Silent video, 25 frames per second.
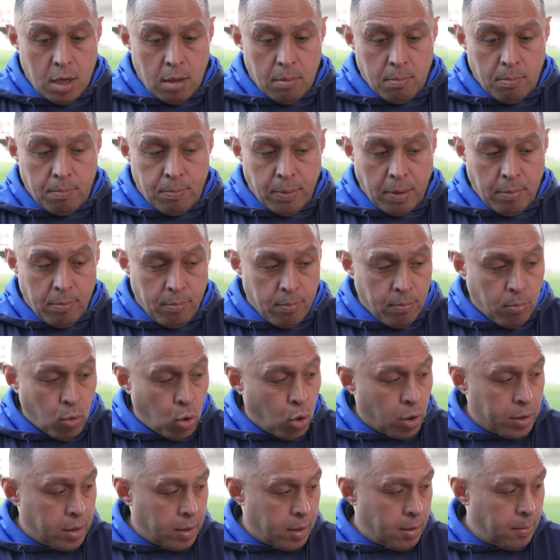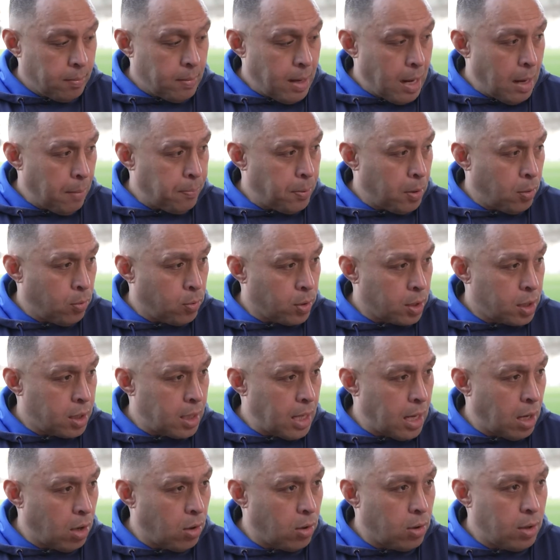I've been more than happy with
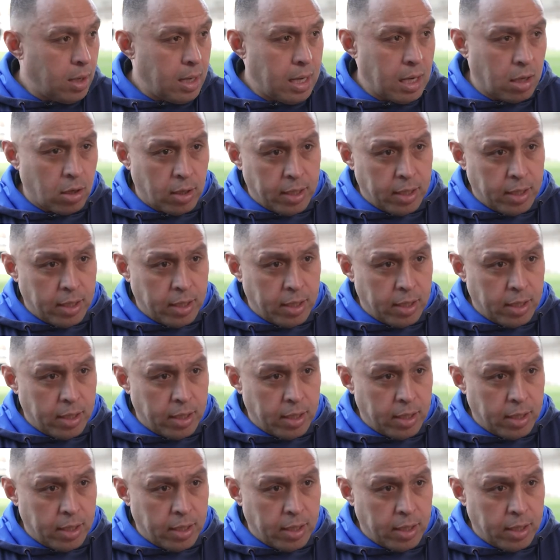our